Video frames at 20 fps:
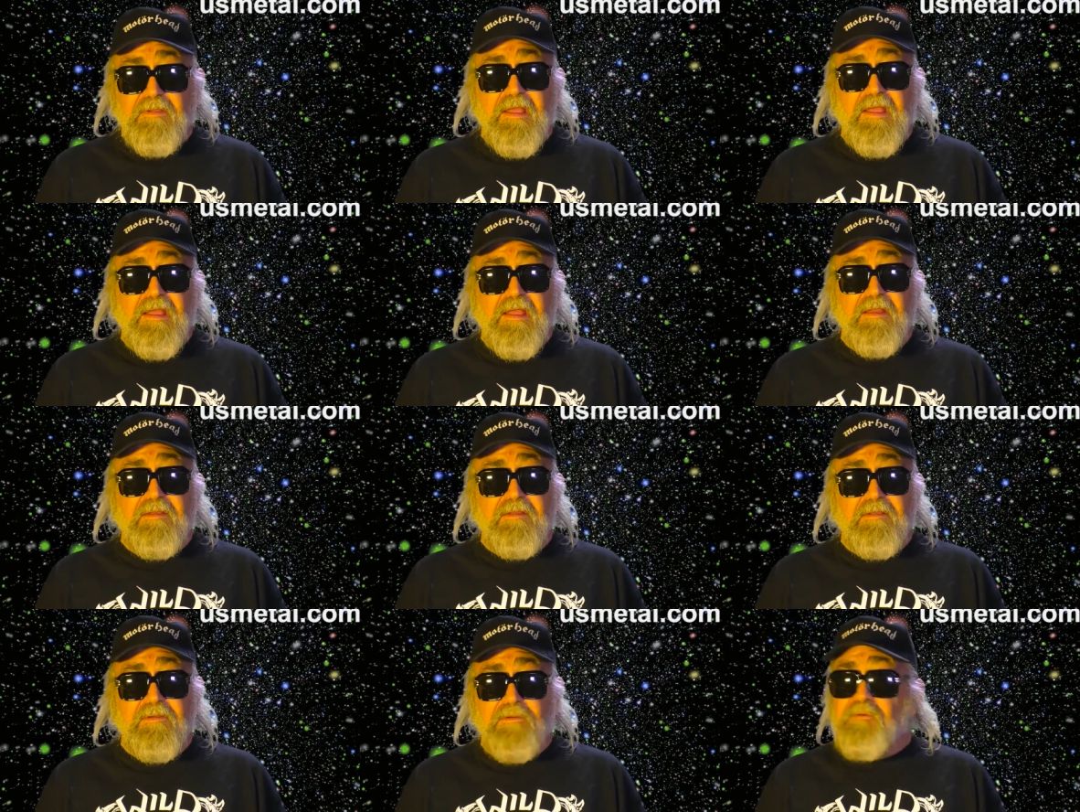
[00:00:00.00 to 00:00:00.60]

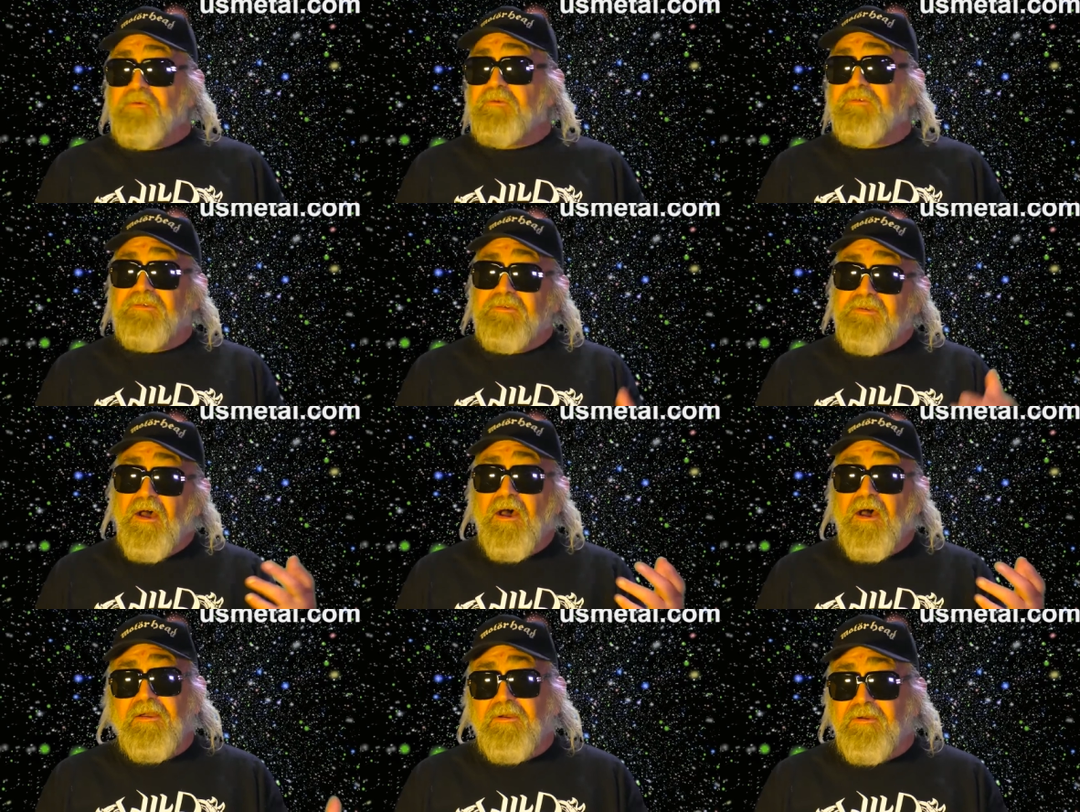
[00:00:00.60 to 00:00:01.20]
and whose
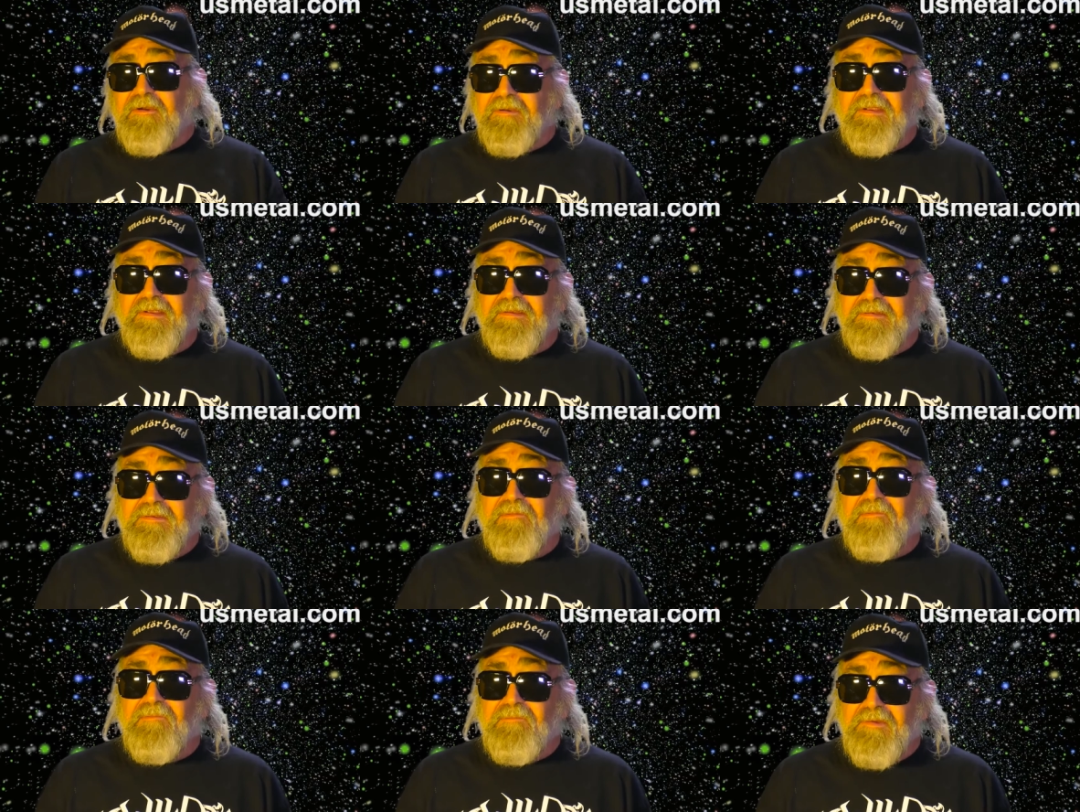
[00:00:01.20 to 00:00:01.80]
daughter is
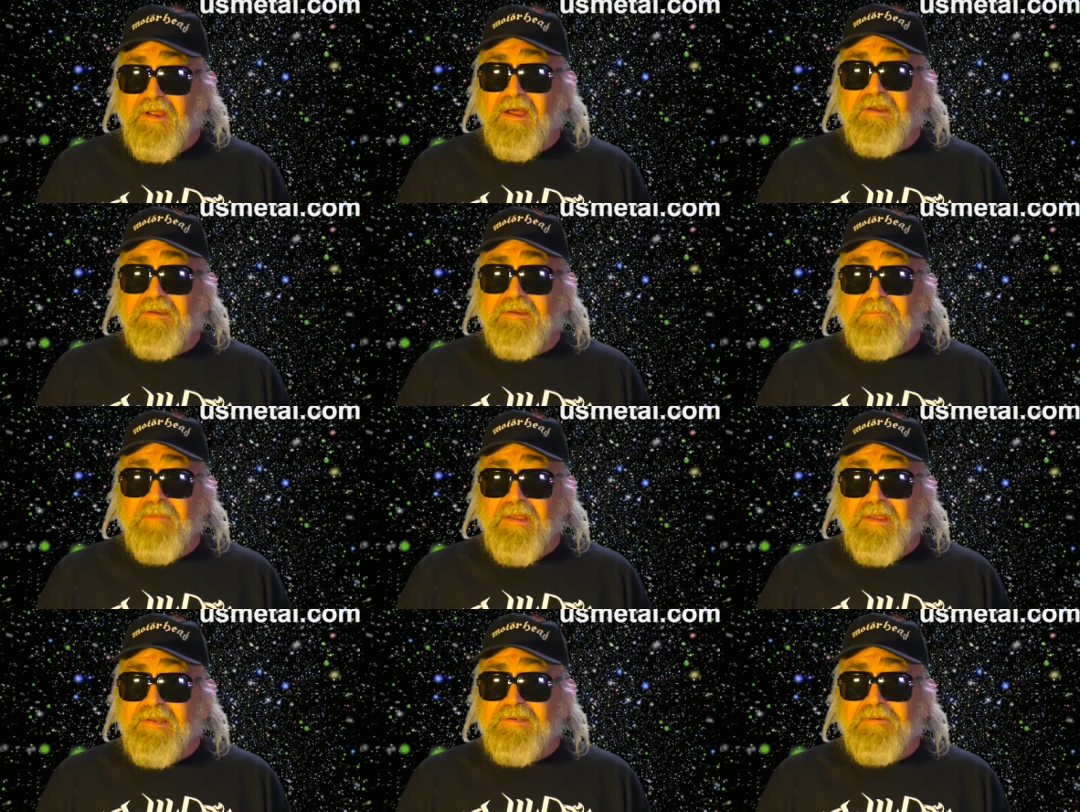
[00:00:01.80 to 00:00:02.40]
a Dr.
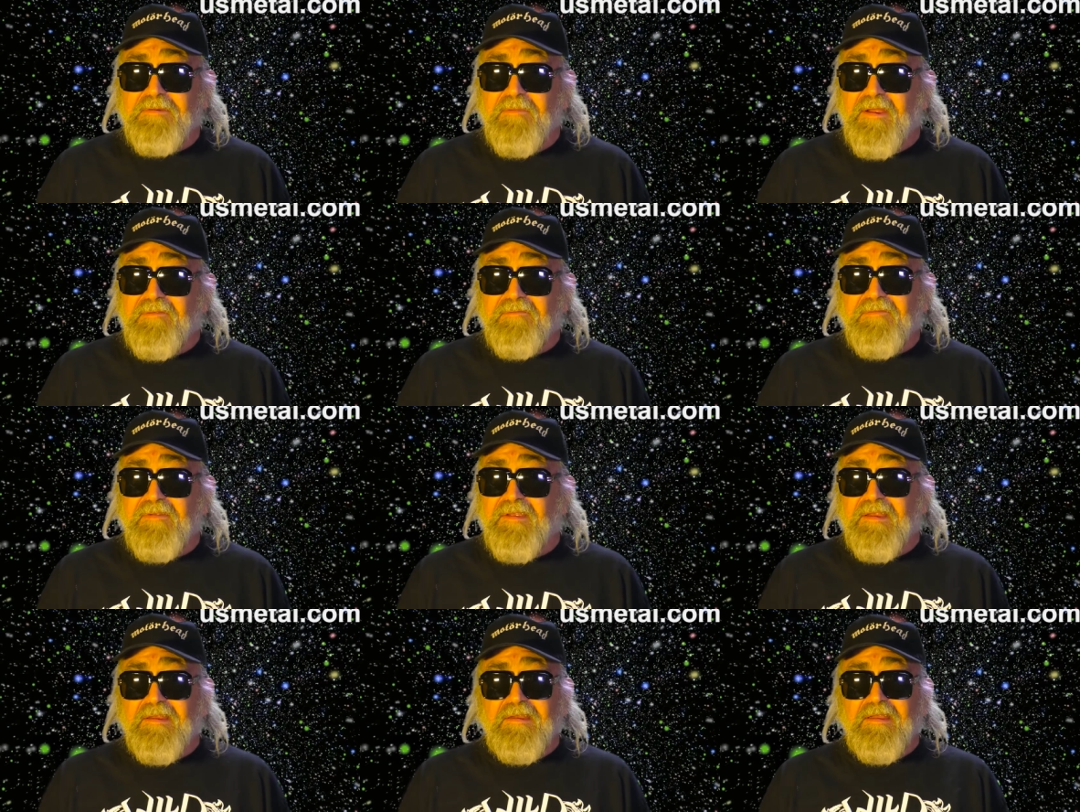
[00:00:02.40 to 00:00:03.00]
Mastermind
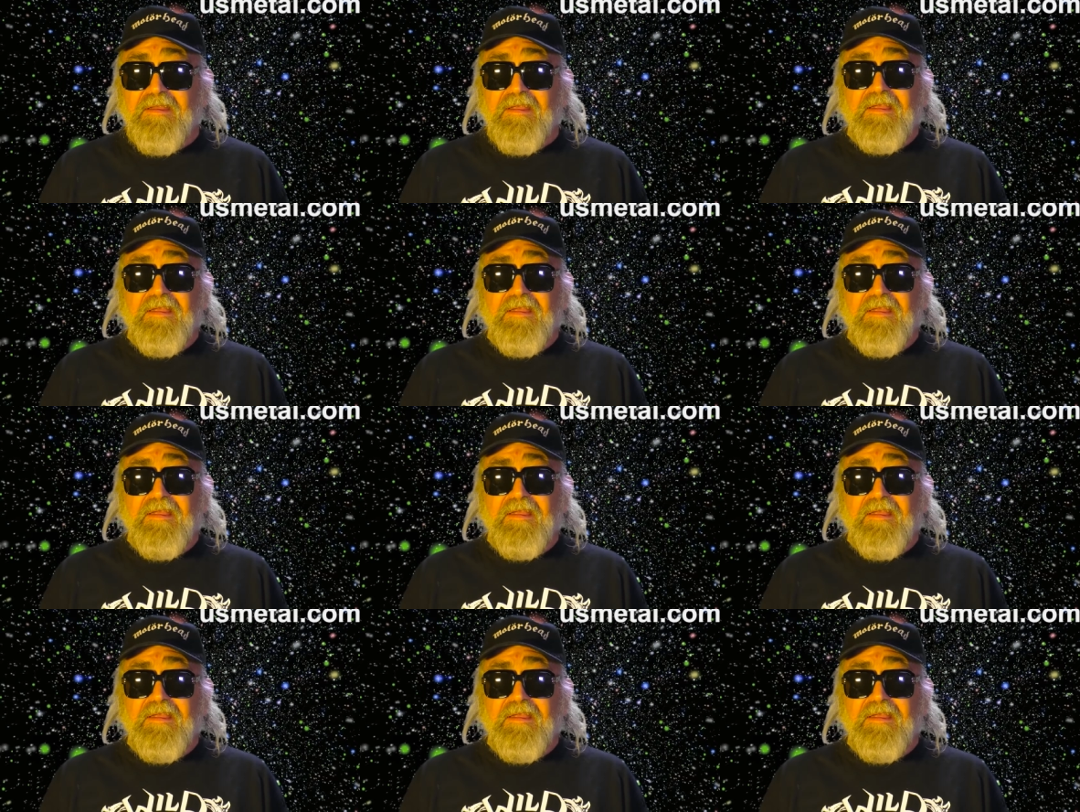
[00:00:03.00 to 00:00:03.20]
fan.